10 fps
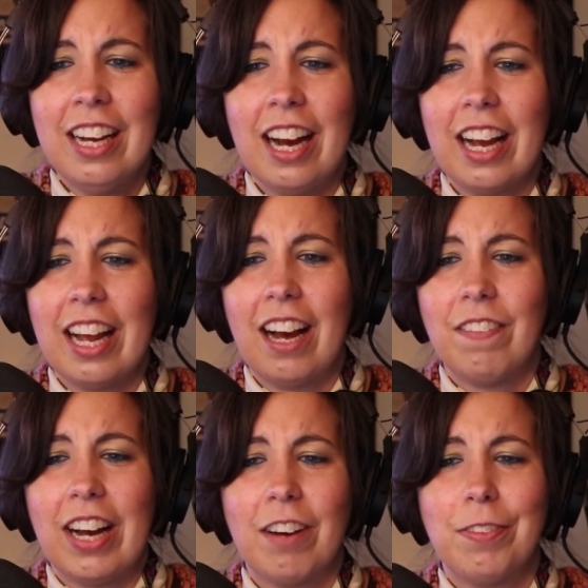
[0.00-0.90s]
I have
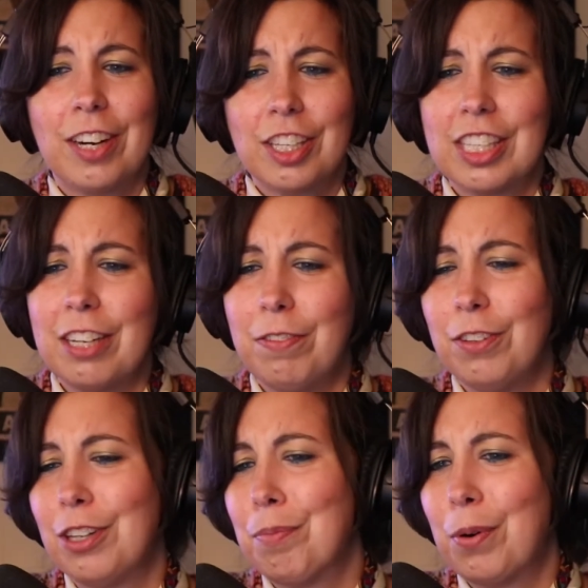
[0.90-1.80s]
had fresh
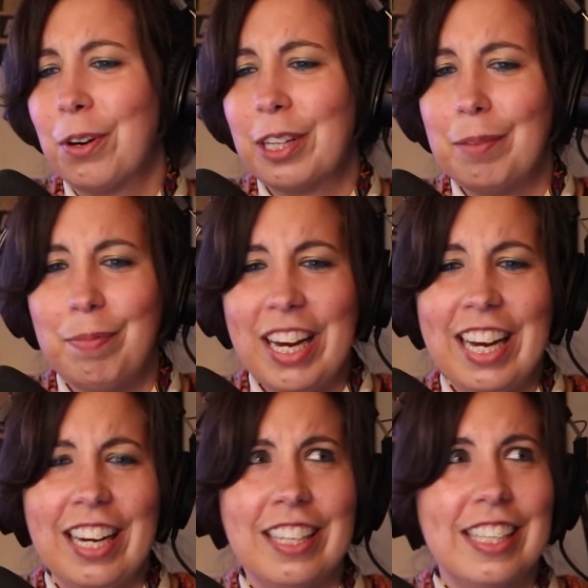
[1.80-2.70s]
seafood in Portland,
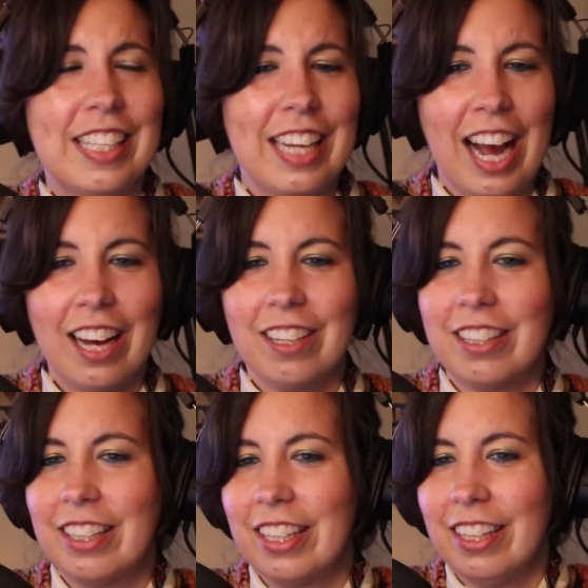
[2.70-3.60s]
Maine, and
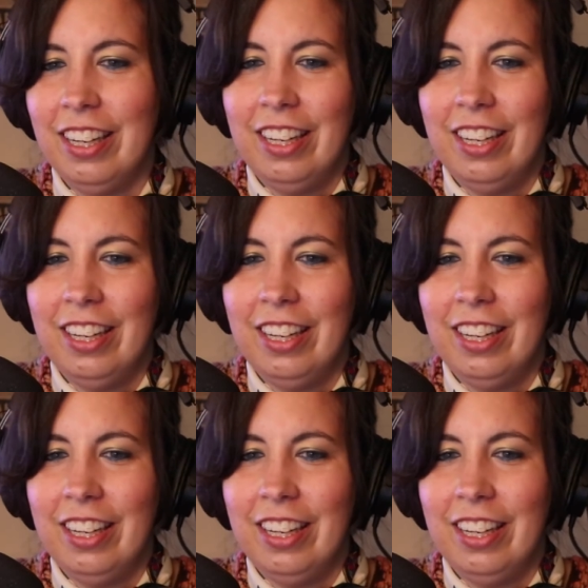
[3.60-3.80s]
Seattle, and